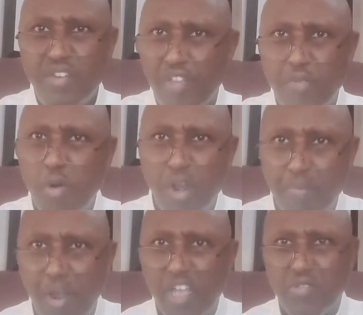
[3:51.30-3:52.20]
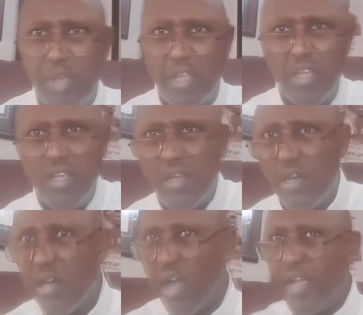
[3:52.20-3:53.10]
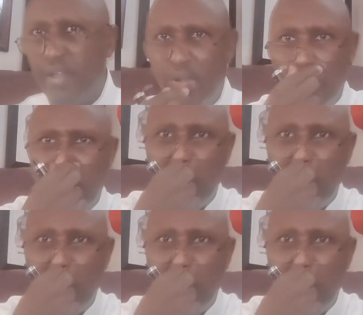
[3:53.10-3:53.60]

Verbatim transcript: nothing more than a prospect. Uh, all right.